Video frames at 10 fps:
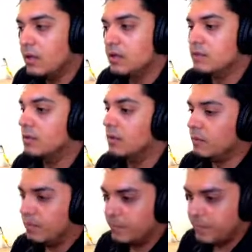So
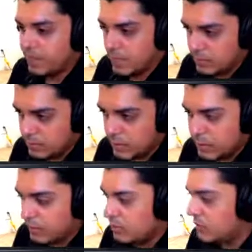that's why I think
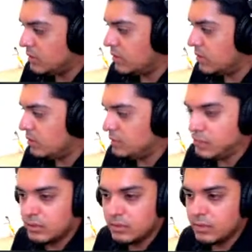we should
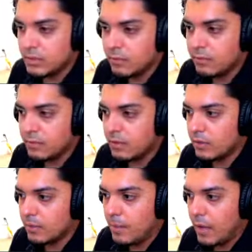just stick with the
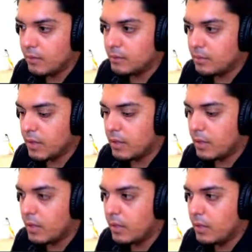power supply.
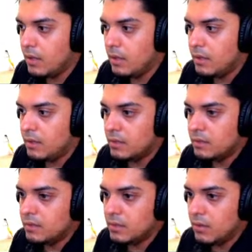
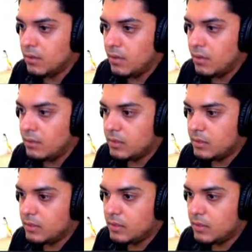So
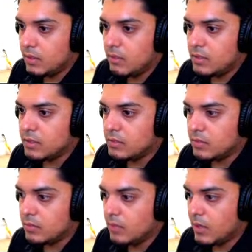I'm gonna
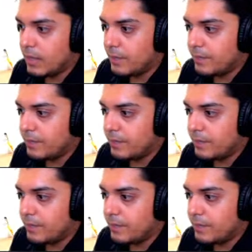circle that